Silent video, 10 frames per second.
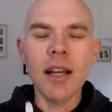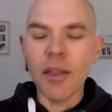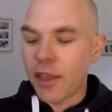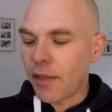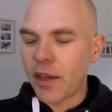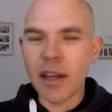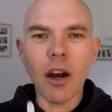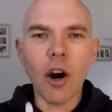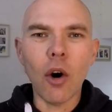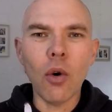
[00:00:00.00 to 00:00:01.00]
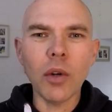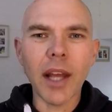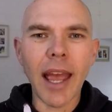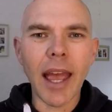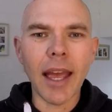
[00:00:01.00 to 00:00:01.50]
that they hold
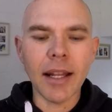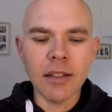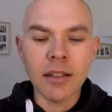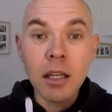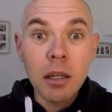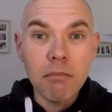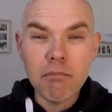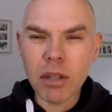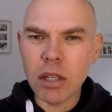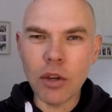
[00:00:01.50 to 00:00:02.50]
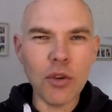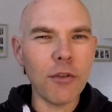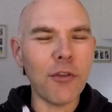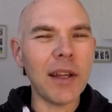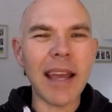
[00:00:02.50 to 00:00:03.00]
hands
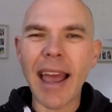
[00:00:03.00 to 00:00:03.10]
beautifully.